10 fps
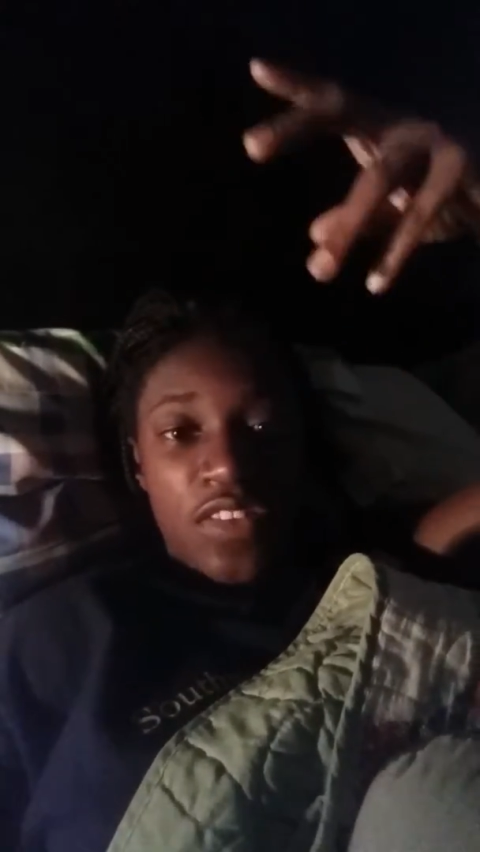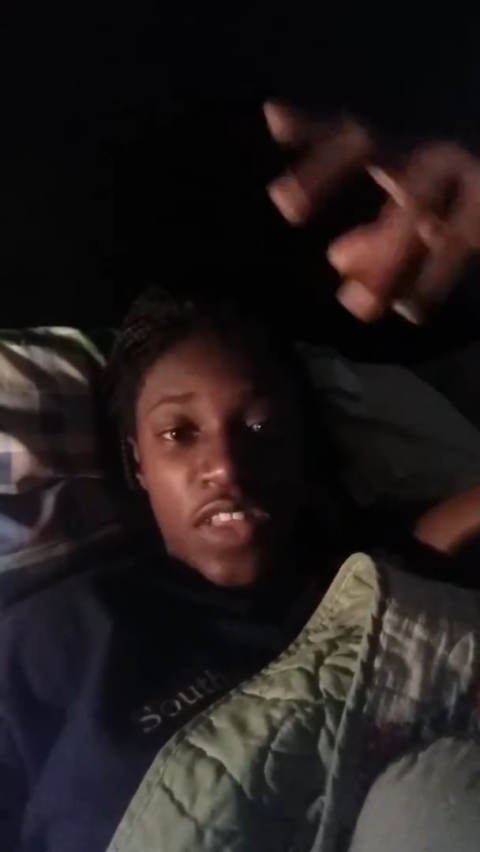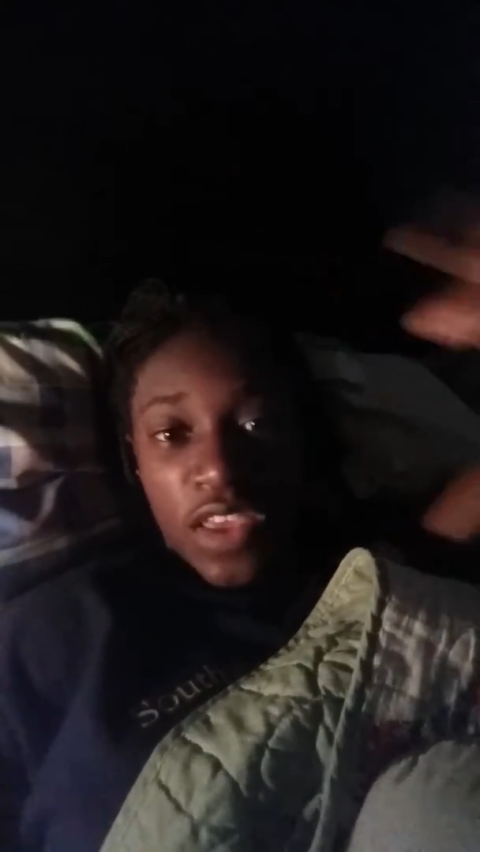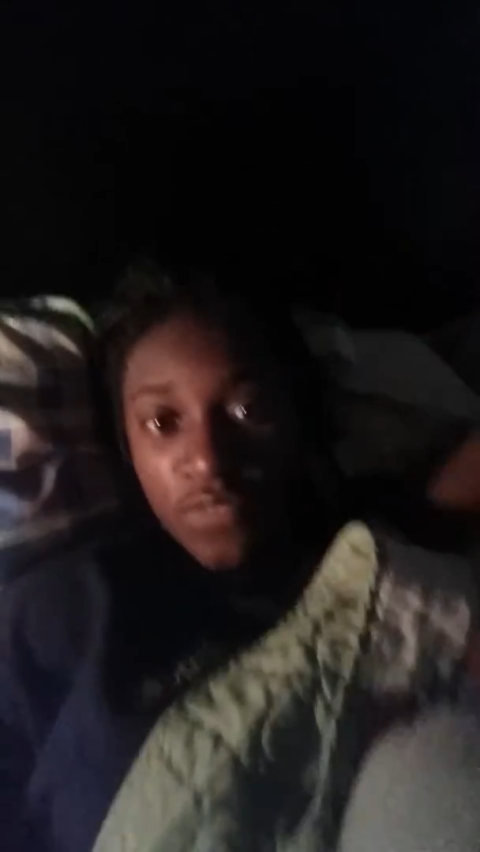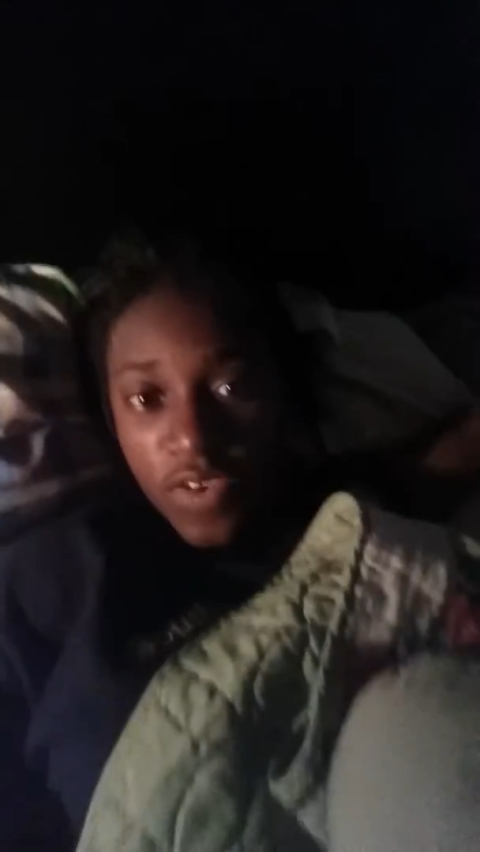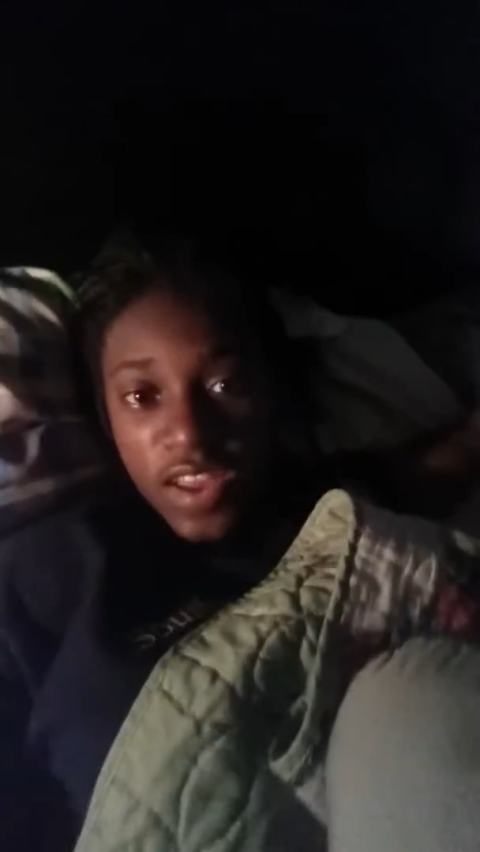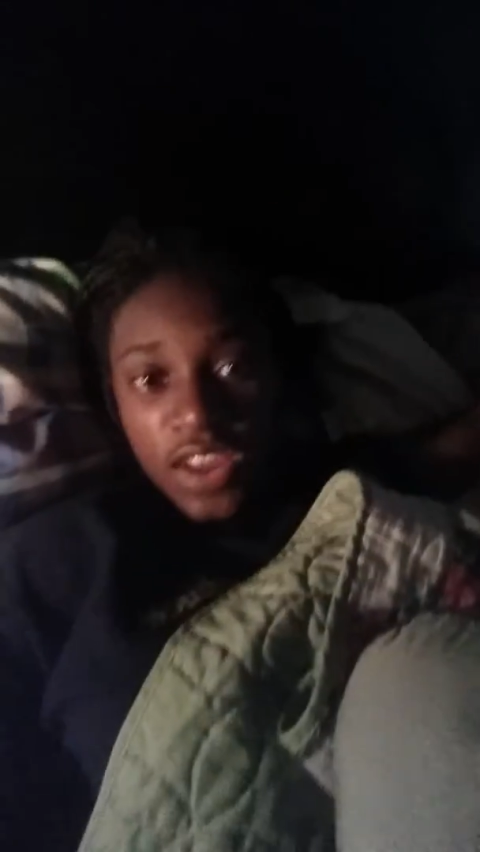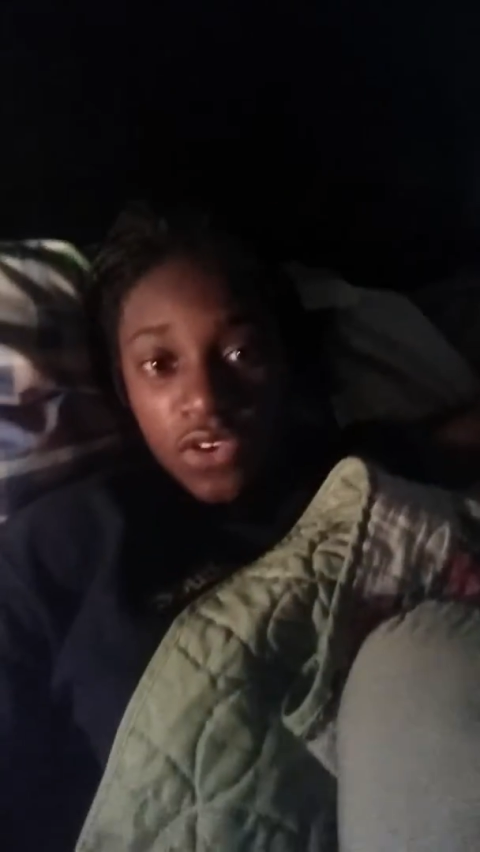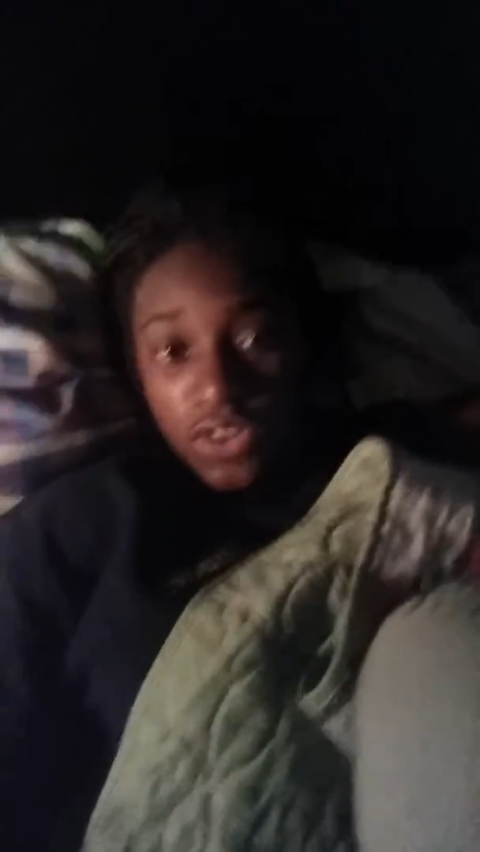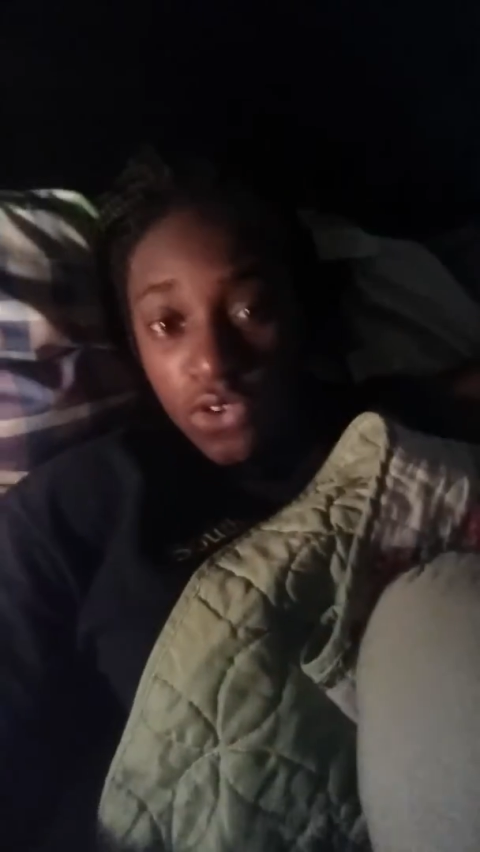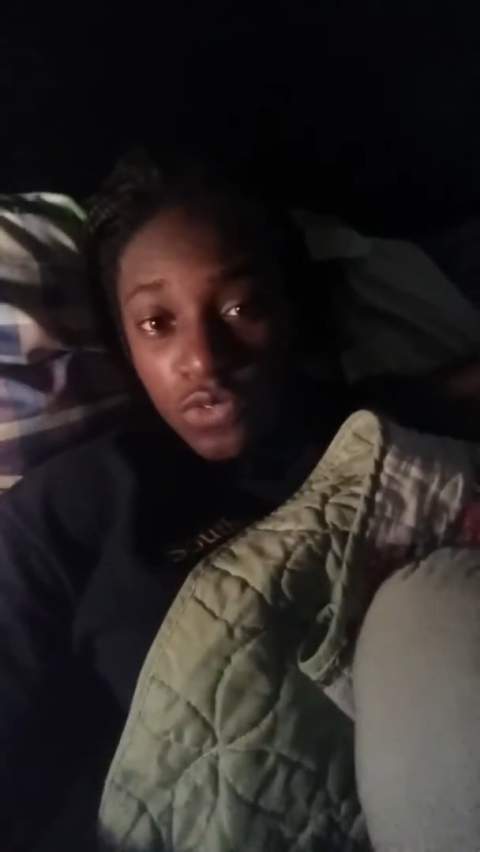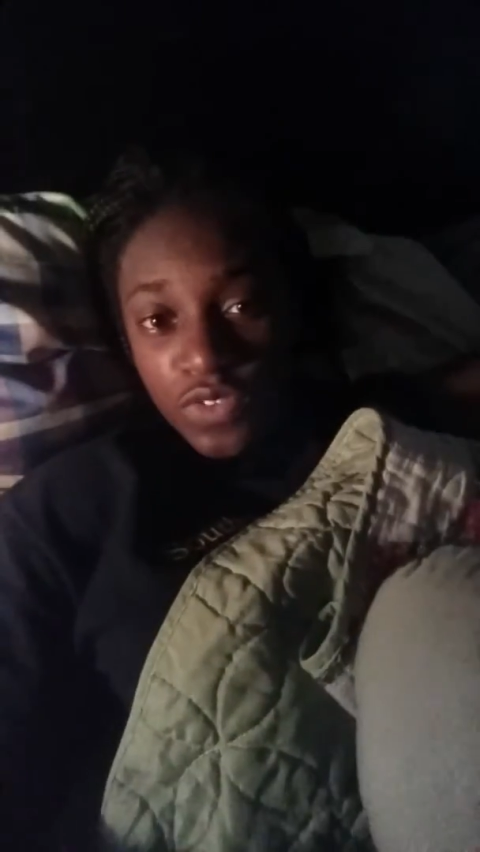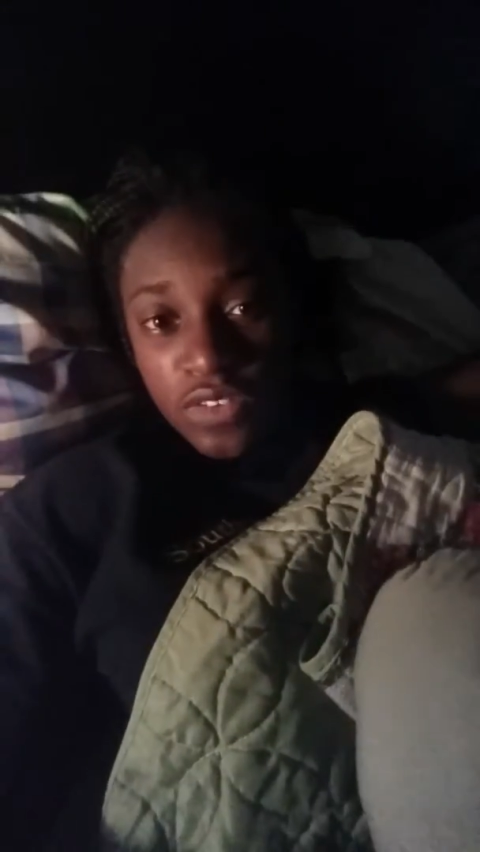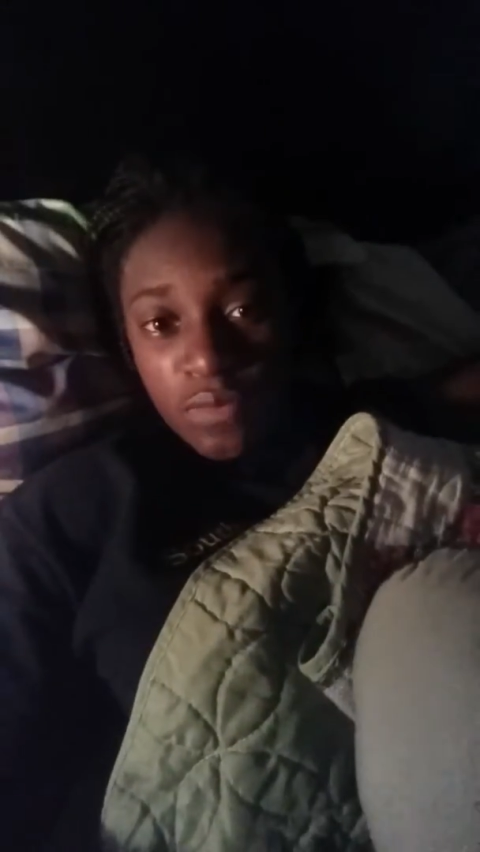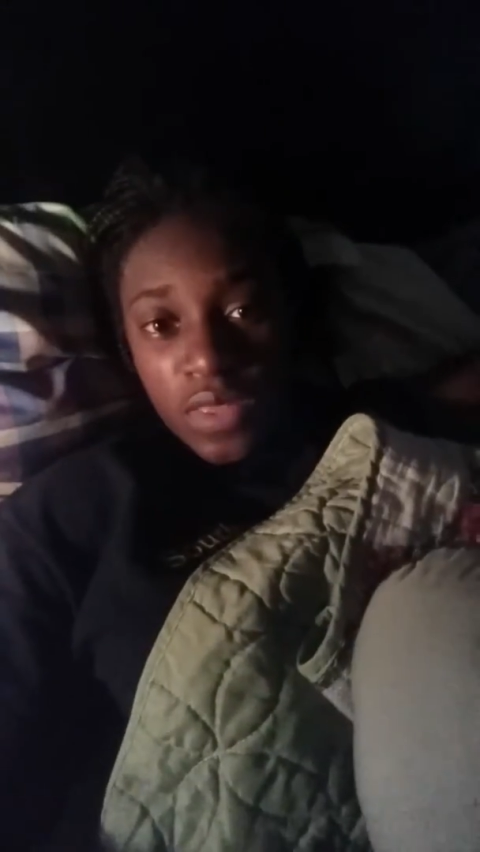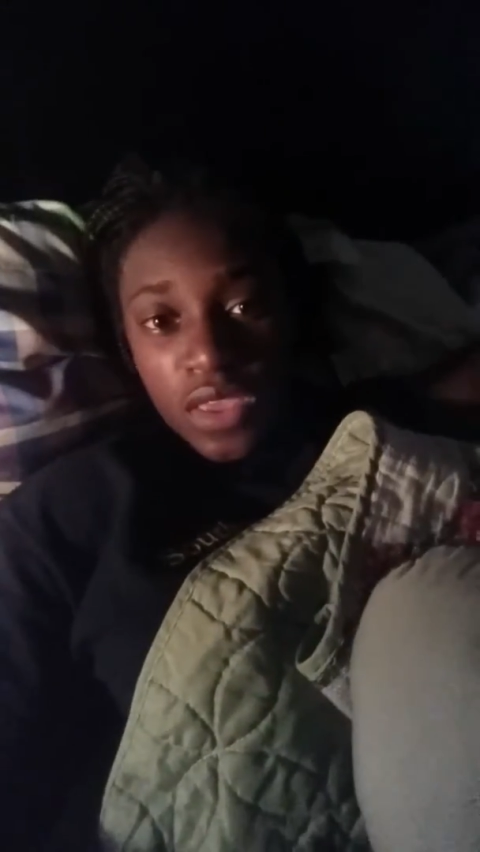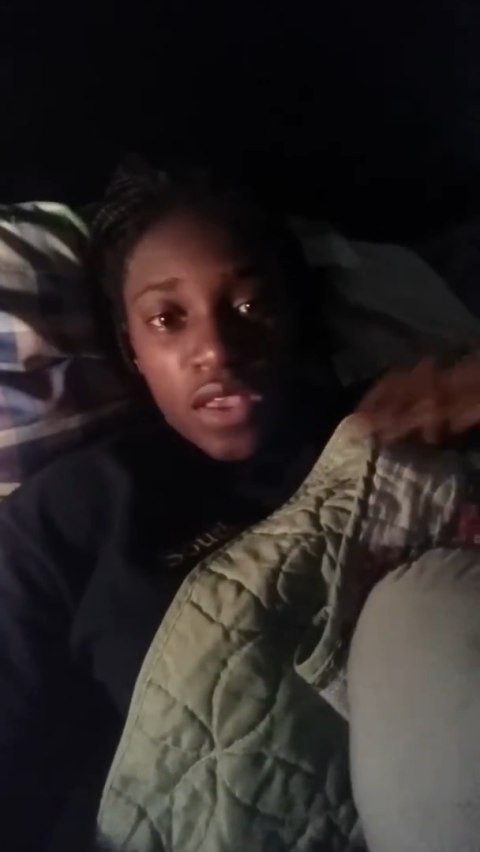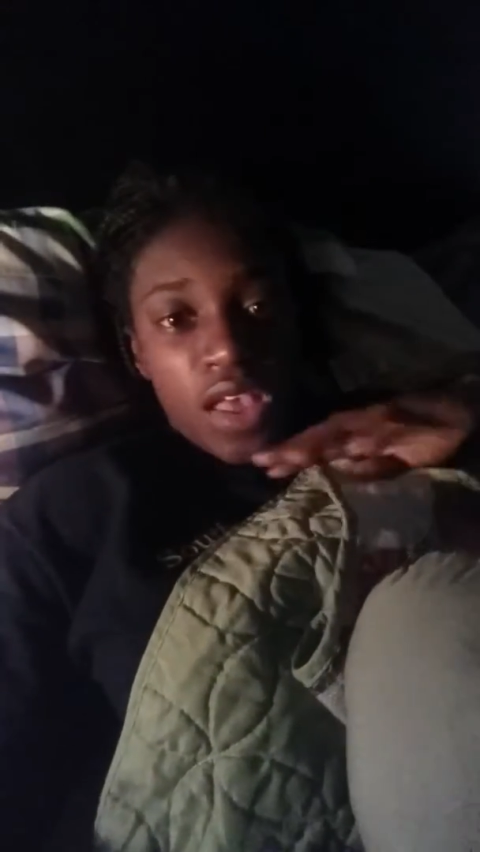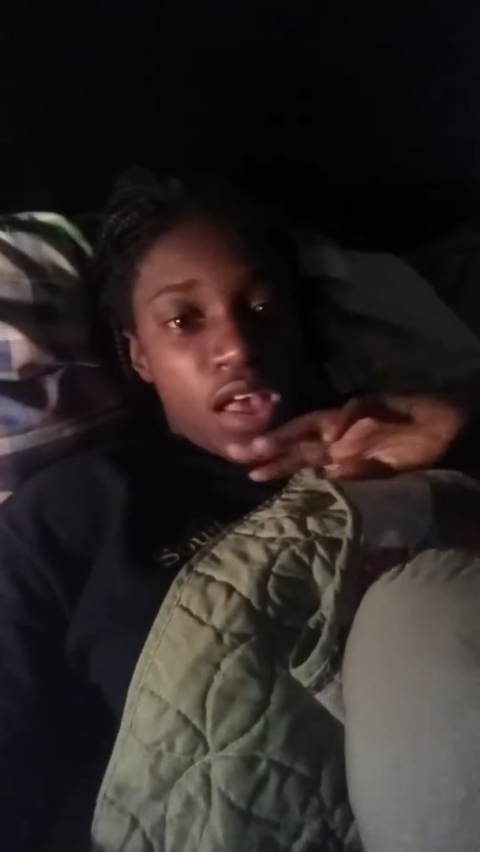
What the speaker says: to like find out a note for something,